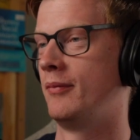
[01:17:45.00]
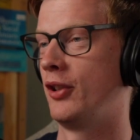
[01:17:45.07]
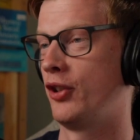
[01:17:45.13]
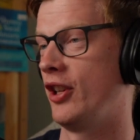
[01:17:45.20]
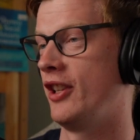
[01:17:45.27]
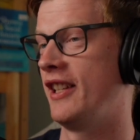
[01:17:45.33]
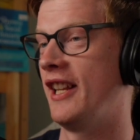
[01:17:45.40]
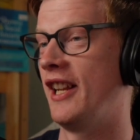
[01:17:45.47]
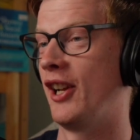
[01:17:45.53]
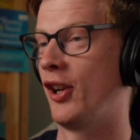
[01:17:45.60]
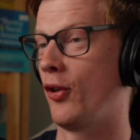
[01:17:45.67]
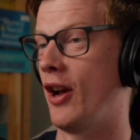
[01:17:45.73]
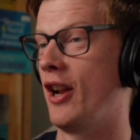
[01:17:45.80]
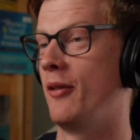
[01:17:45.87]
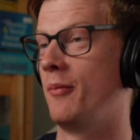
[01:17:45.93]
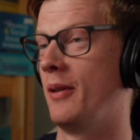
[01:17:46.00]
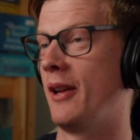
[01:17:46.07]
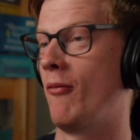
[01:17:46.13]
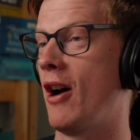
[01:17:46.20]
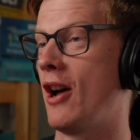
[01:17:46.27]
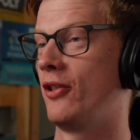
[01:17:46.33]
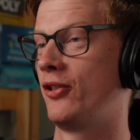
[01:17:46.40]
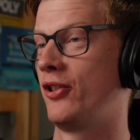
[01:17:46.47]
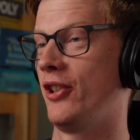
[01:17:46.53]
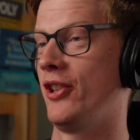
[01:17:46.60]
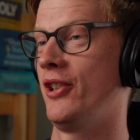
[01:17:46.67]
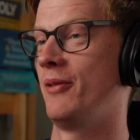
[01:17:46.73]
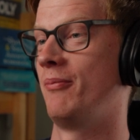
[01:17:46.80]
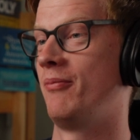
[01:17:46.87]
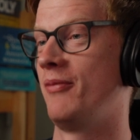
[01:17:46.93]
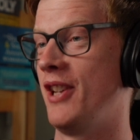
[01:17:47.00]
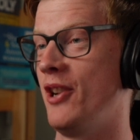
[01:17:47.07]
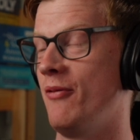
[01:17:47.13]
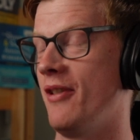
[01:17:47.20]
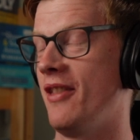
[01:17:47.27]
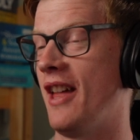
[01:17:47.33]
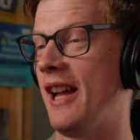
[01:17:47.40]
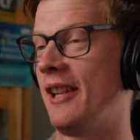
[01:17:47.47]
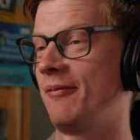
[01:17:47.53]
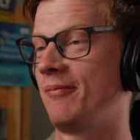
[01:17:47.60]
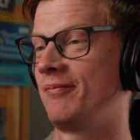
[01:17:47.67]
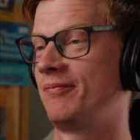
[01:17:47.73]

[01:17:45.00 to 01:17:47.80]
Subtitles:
But so you did incredibly well to deal with that.